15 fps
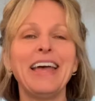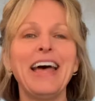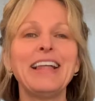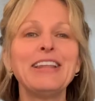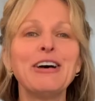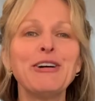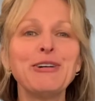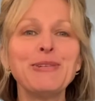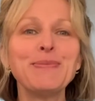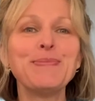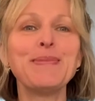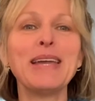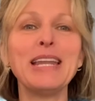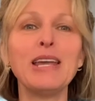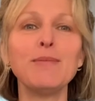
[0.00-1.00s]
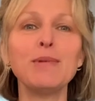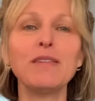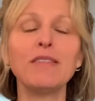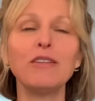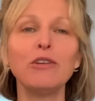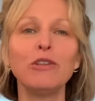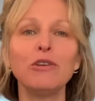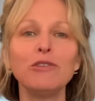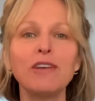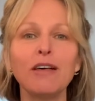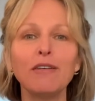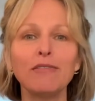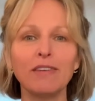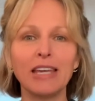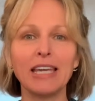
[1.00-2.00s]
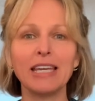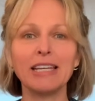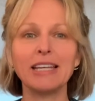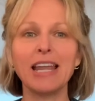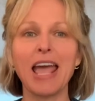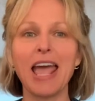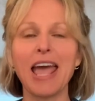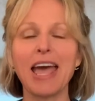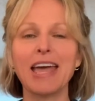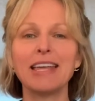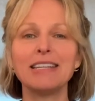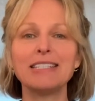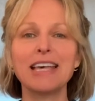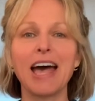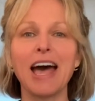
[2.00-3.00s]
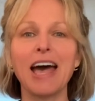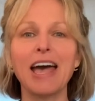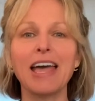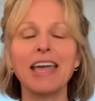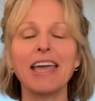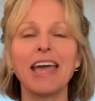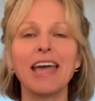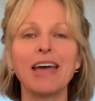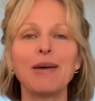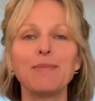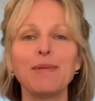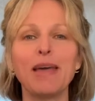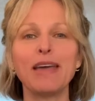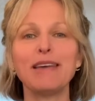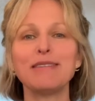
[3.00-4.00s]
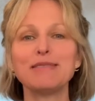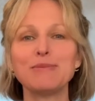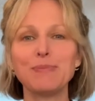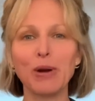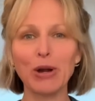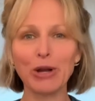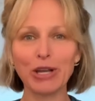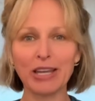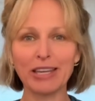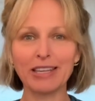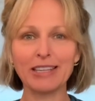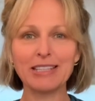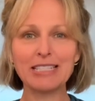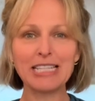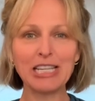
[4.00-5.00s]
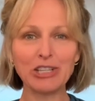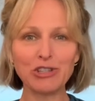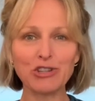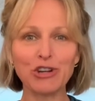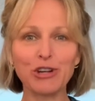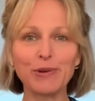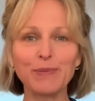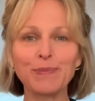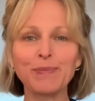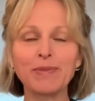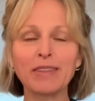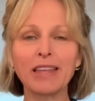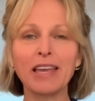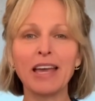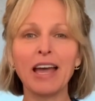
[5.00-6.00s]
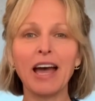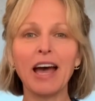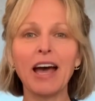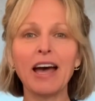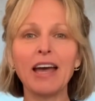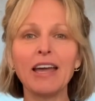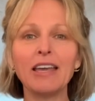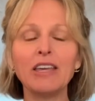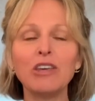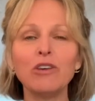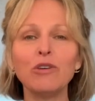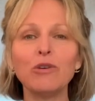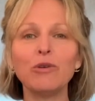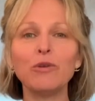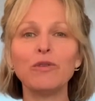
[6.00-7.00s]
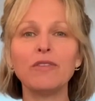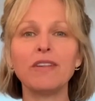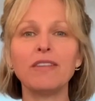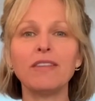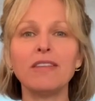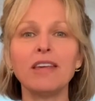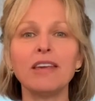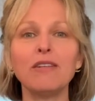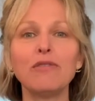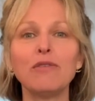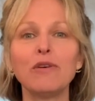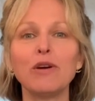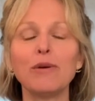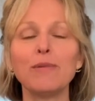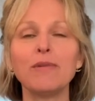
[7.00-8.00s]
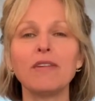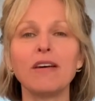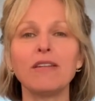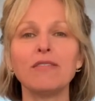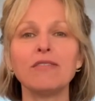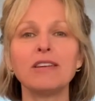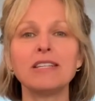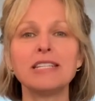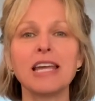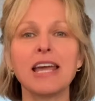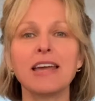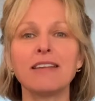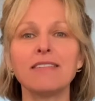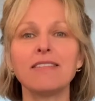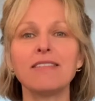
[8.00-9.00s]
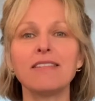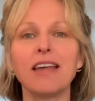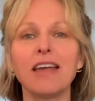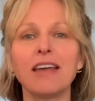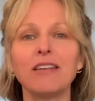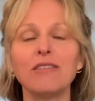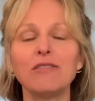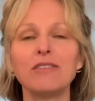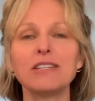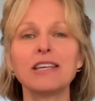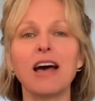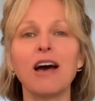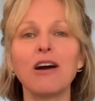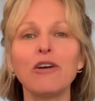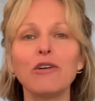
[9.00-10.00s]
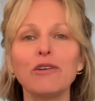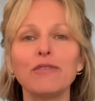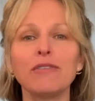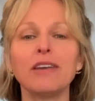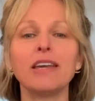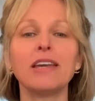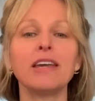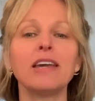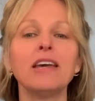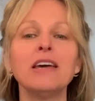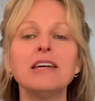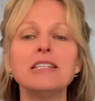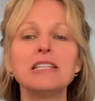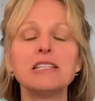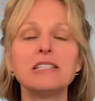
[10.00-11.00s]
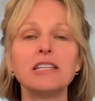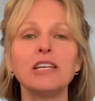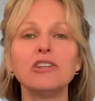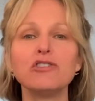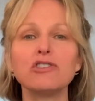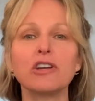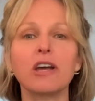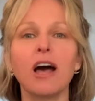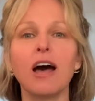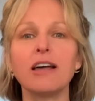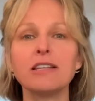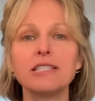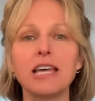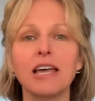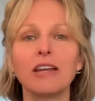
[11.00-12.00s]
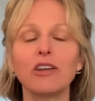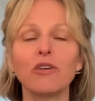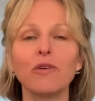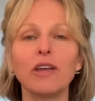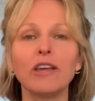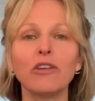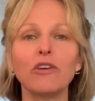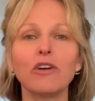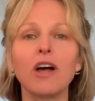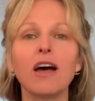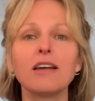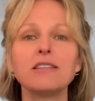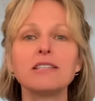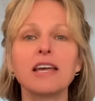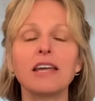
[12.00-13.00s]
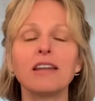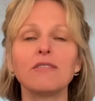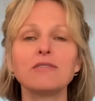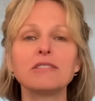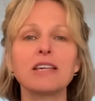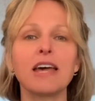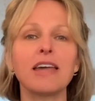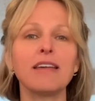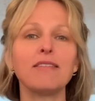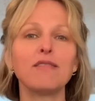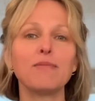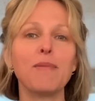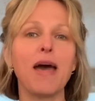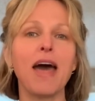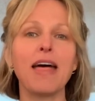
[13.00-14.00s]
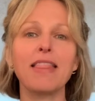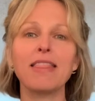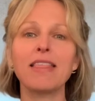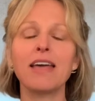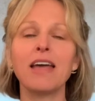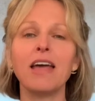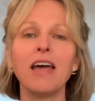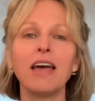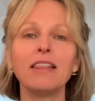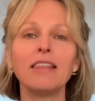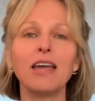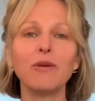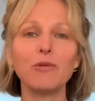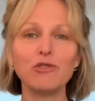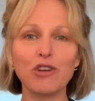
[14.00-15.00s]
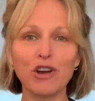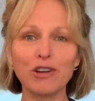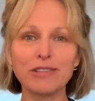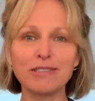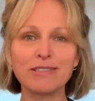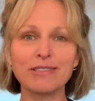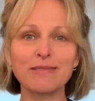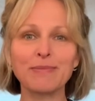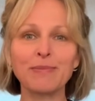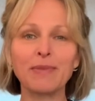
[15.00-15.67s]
Hello, my name is Lulu Delphine and I am a Spark teacher. I use the forms of dance and photography to teach content, curricular content of science, math, and language arts.